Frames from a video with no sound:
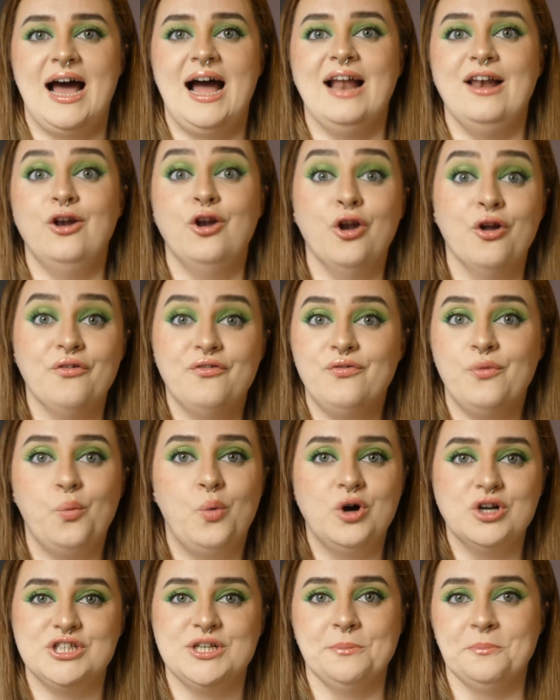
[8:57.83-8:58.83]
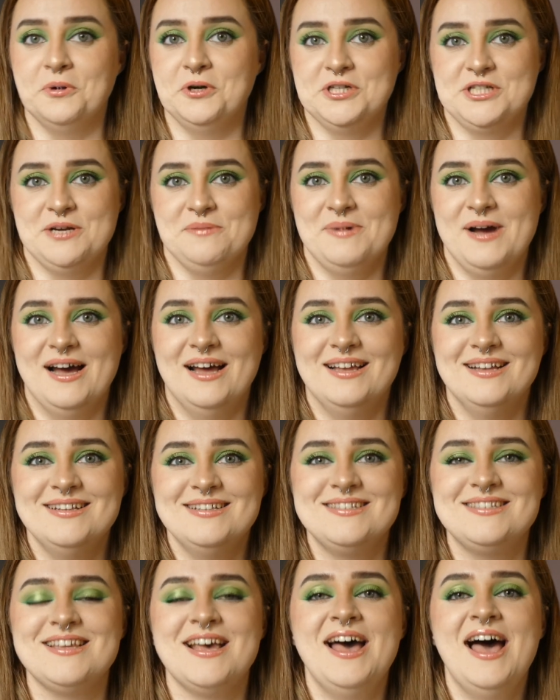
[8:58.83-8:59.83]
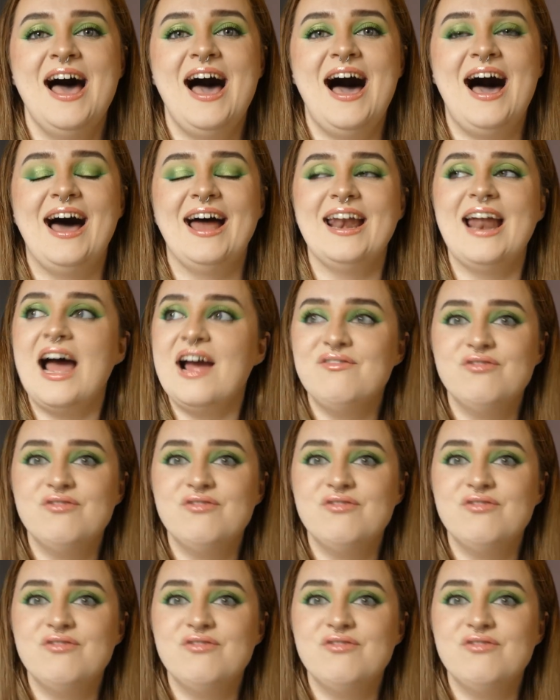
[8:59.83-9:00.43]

I love watching project pans and I